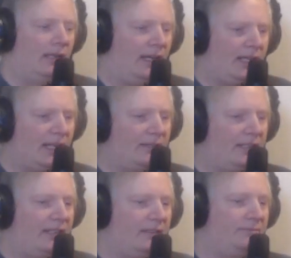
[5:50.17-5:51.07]
I got
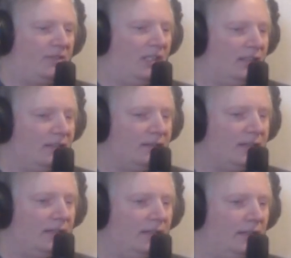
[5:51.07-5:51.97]
there, and
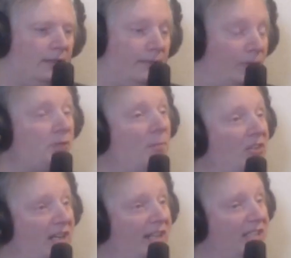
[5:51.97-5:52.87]
the first
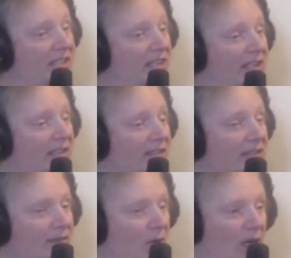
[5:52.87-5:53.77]
person I see
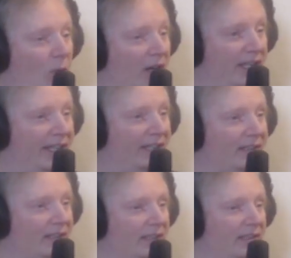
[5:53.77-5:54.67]
when I walk
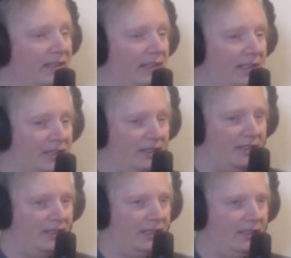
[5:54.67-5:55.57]
in
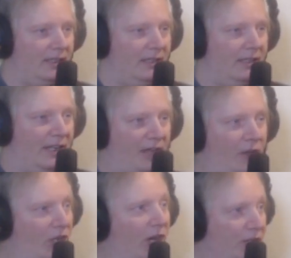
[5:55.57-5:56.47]
is
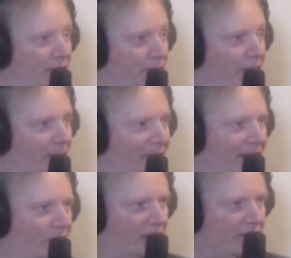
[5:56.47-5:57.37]
another concert friend of
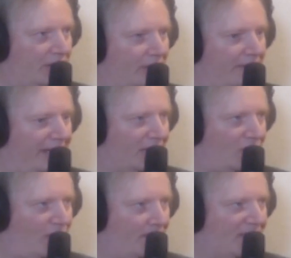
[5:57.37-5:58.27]
mine who lives here in Vegas.
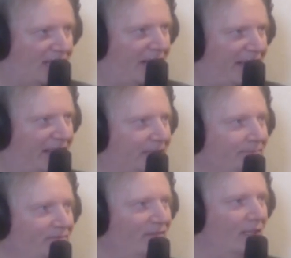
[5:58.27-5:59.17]
Her name is Diana.
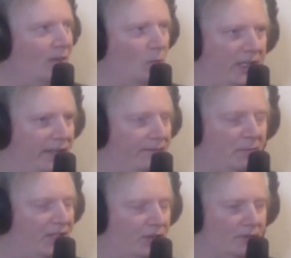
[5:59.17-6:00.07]
We've
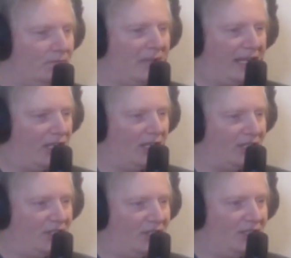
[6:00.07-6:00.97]
been to many
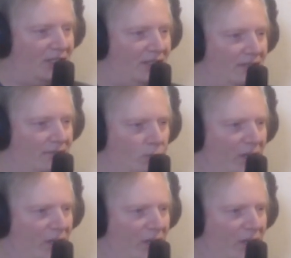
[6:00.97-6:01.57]
concerts.